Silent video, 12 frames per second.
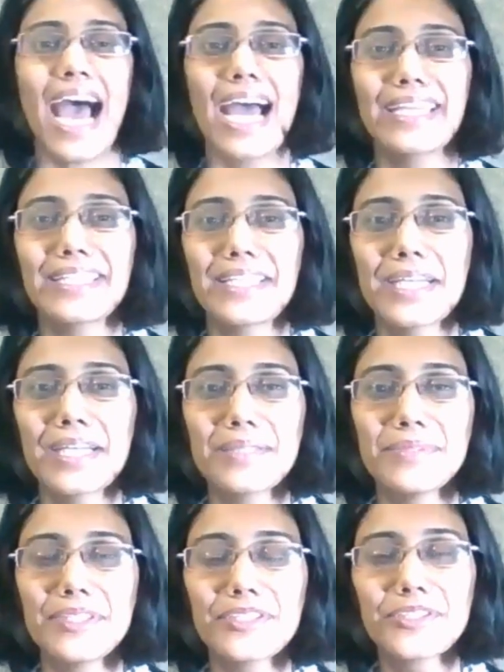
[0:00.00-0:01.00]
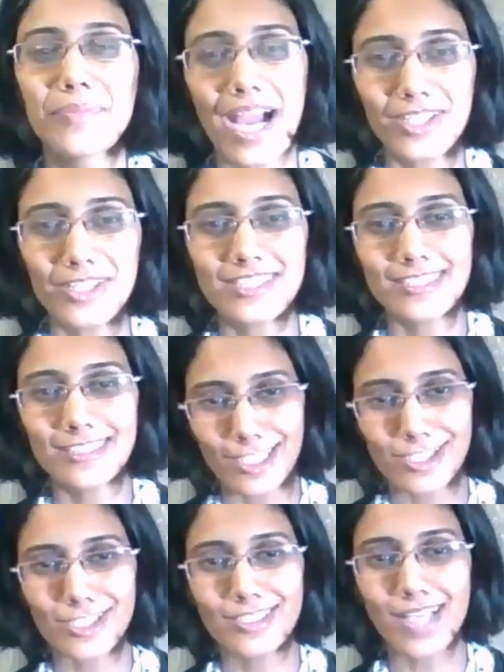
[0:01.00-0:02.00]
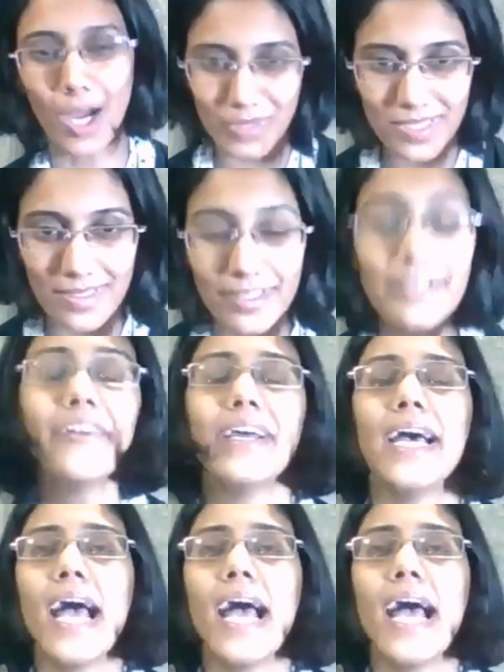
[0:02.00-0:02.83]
I am a tobacco cessation counselor.